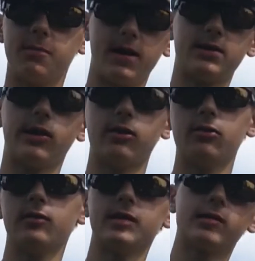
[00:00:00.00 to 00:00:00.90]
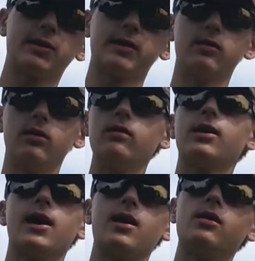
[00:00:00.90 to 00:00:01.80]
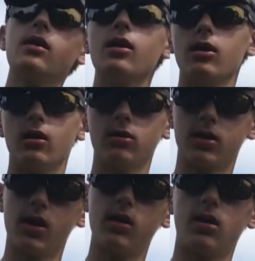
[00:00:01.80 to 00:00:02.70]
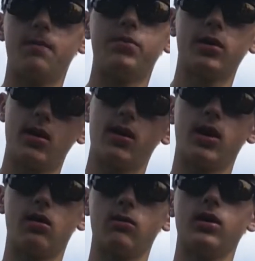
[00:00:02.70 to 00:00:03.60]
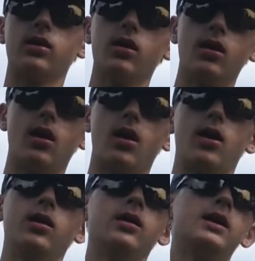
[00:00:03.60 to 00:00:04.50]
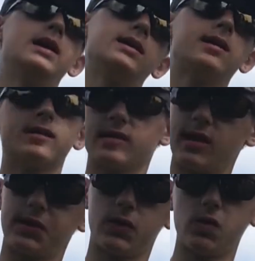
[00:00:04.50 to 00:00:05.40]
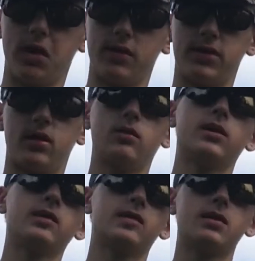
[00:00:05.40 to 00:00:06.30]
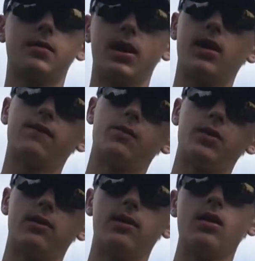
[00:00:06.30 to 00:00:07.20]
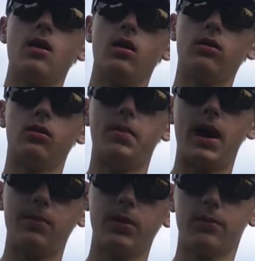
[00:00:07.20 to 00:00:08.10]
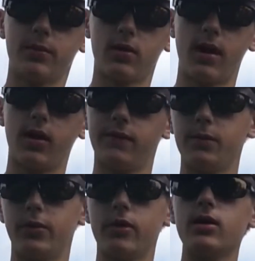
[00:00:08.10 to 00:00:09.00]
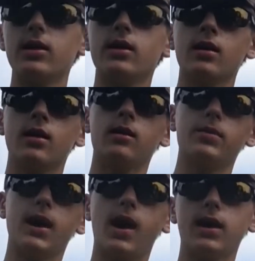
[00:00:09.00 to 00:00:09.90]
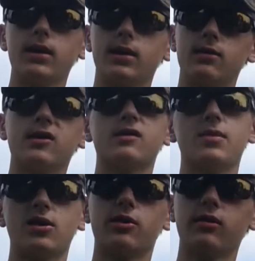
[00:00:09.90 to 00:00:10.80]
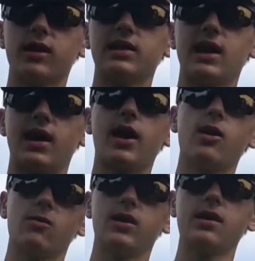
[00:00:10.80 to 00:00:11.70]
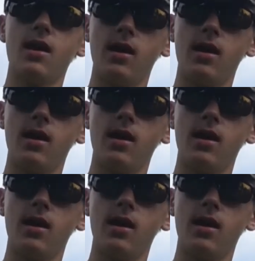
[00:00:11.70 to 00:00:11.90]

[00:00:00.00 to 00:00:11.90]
bait to use. It's just in a little can. You can cut it up, put it on a hair rig. It doesn't stay too well on the hair rig, so you might have to put a little pop-up or a half a boilie behind it just to make sure that that hair rig